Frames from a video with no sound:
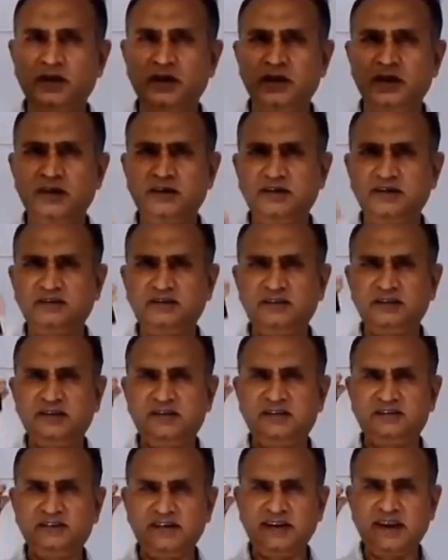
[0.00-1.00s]
it is
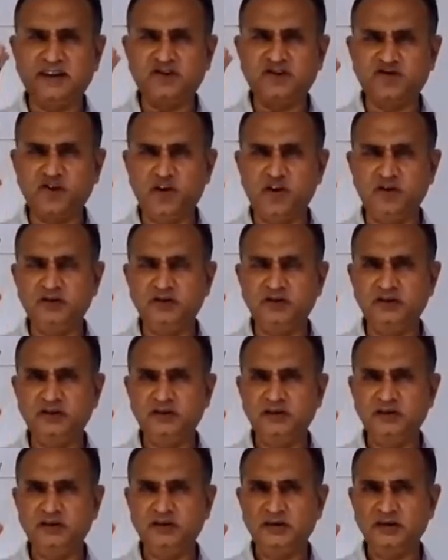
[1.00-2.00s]
its electron,
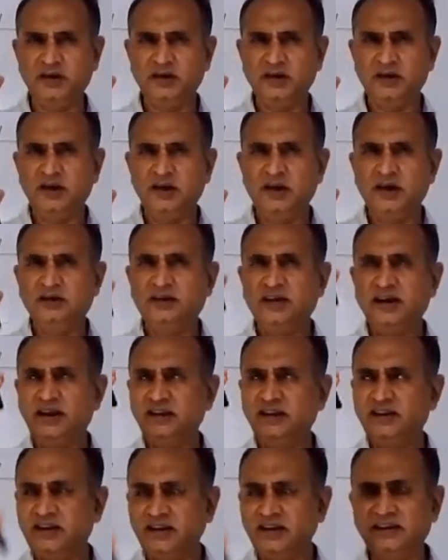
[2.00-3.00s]
then
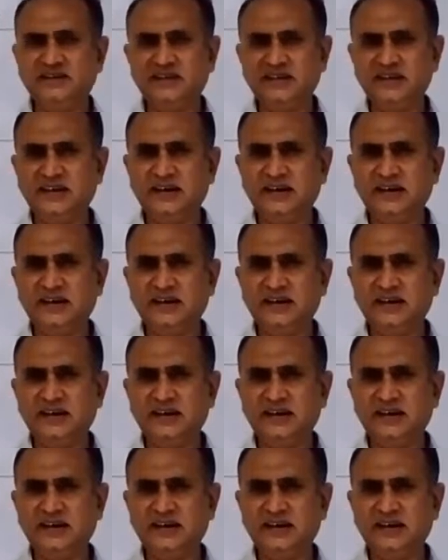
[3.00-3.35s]
this